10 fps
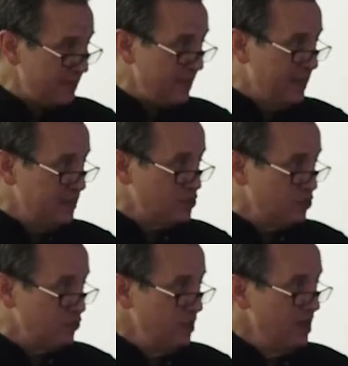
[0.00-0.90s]

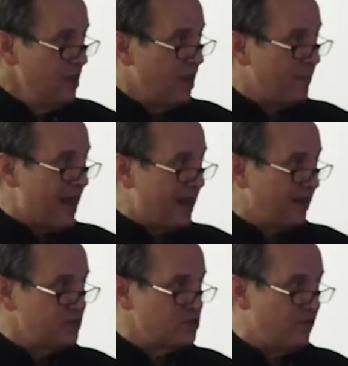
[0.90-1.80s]
into a
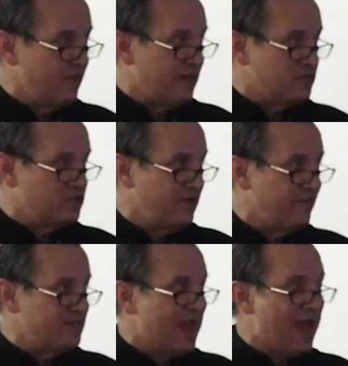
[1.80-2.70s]
palatless overdenture, and if
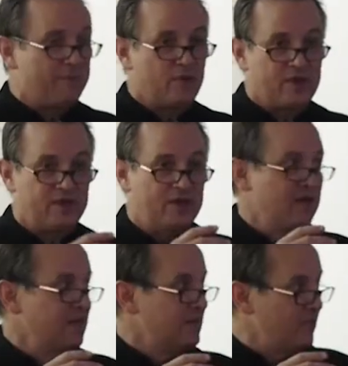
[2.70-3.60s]
he's happy with it,
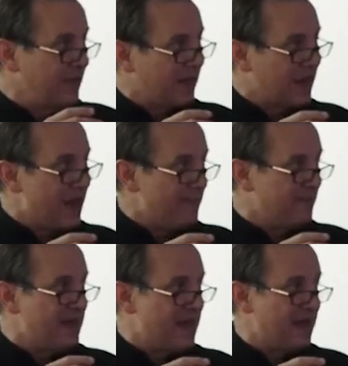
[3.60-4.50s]
then we're going to
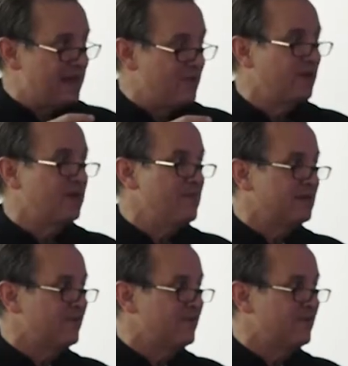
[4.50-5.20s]
copy that and we're going to make the